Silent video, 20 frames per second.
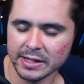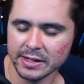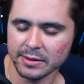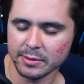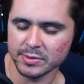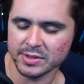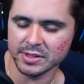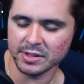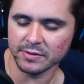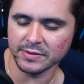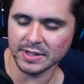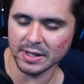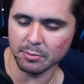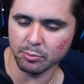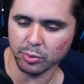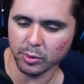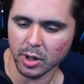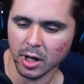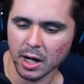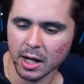it themselves, they
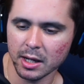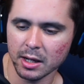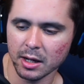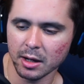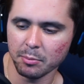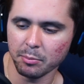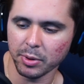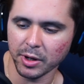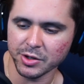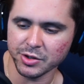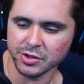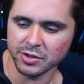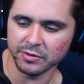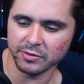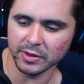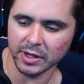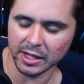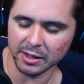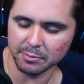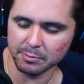brought a bunch of,
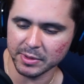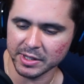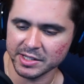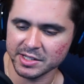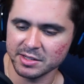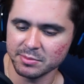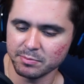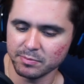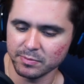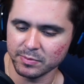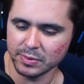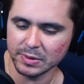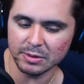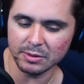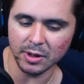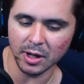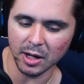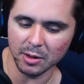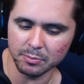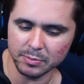like, mixed
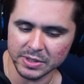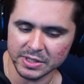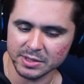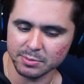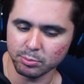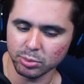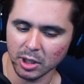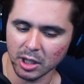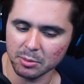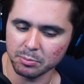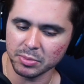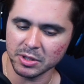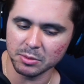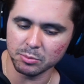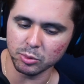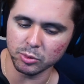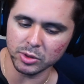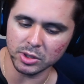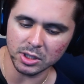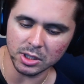beast blood
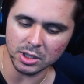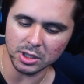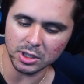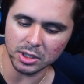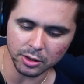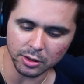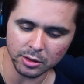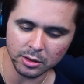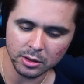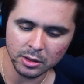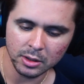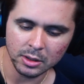people here.